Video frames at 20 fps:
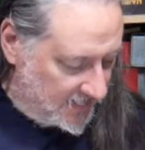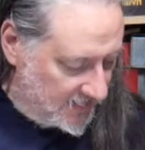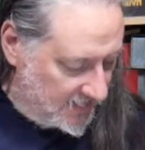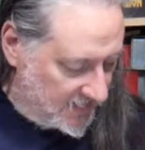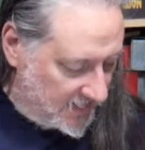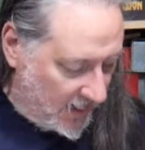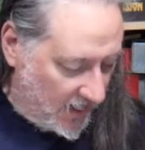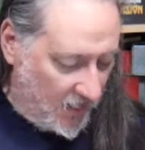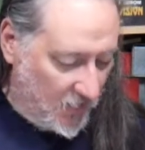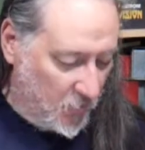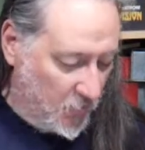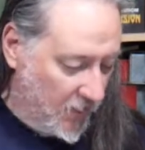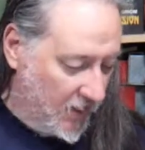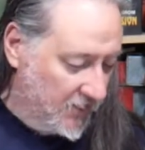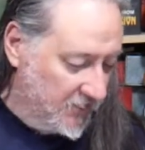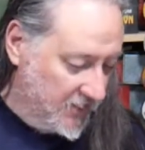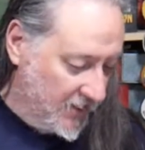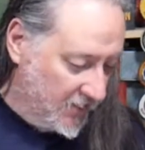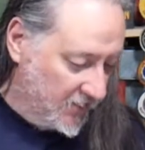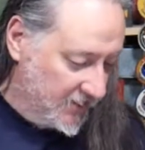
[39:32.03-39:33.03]

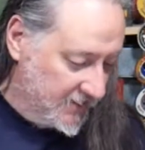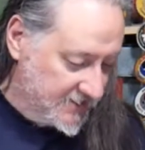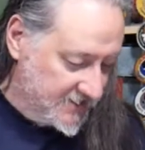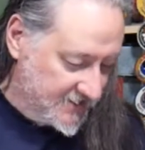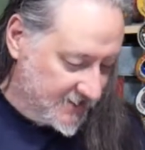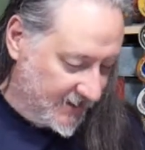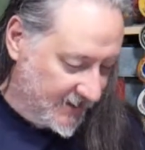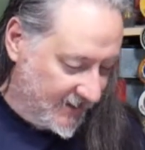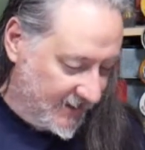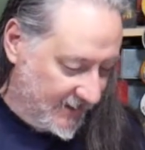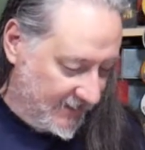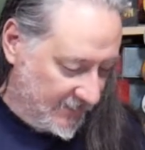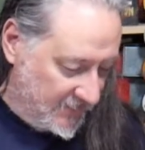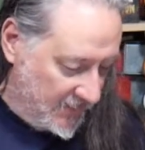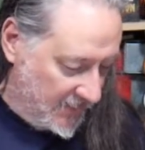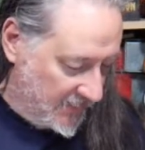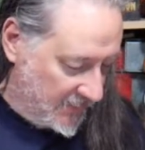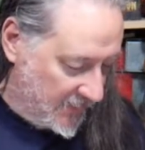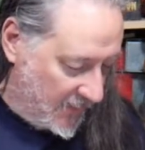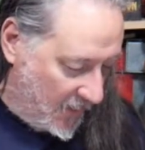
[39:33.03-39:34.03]
Well, no, it's
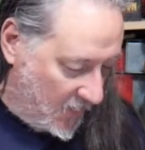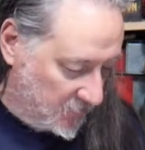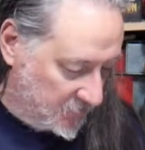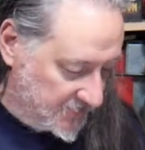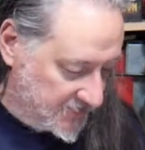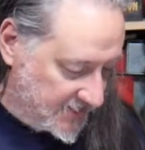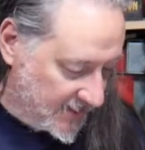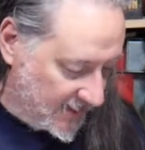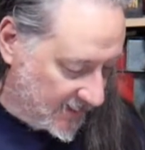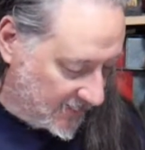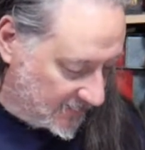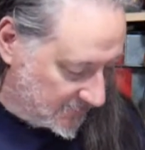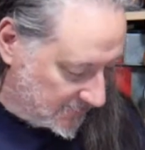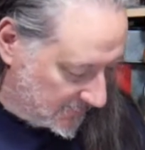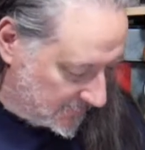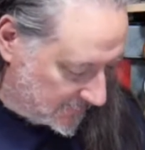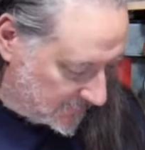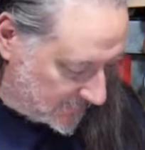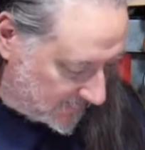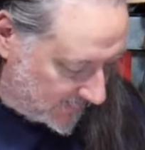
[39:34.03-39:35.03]
the hopeless
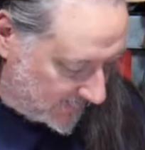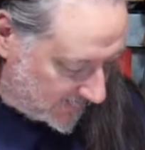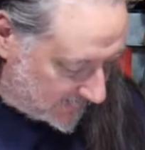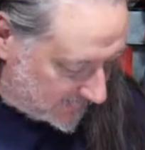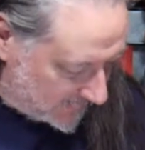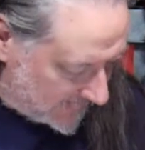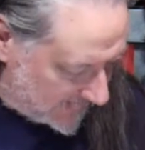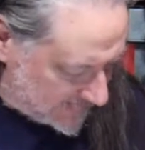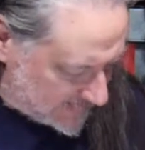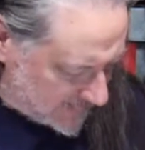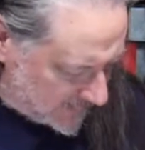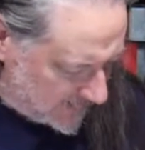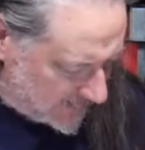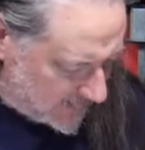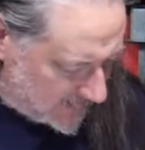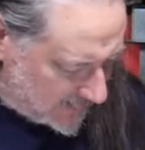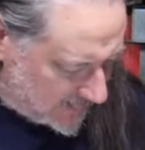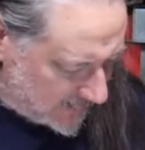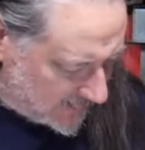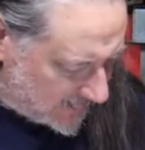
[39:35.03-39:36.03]
character class.
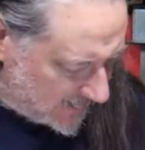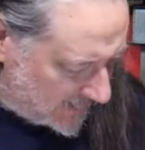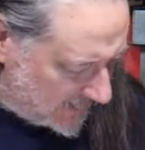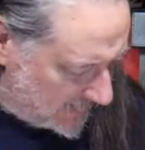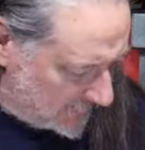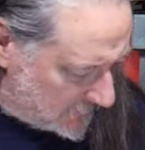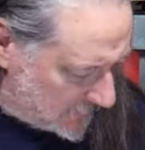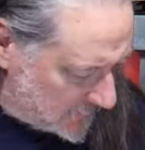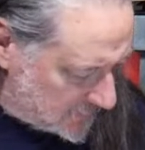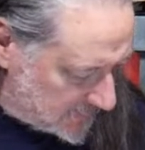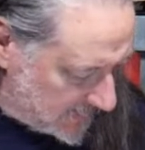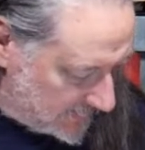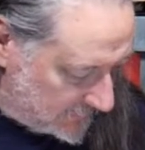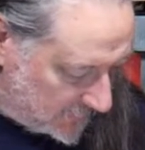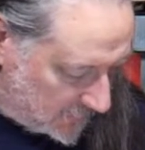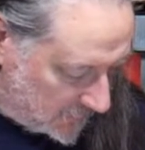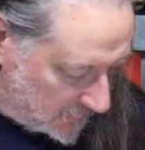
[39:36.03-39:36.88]
First level,